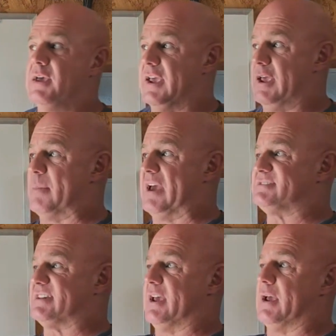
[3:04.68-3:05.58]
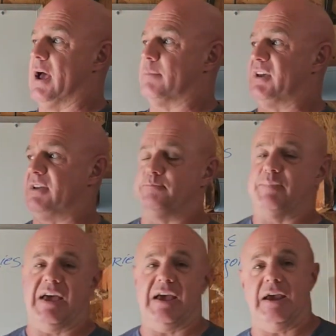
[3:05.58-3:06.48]
He may say, I'm getting
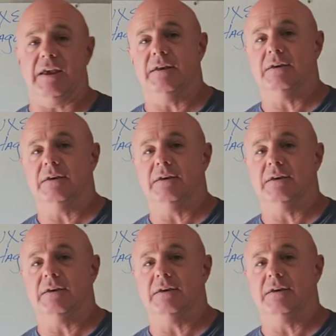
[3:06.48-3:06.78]
paid.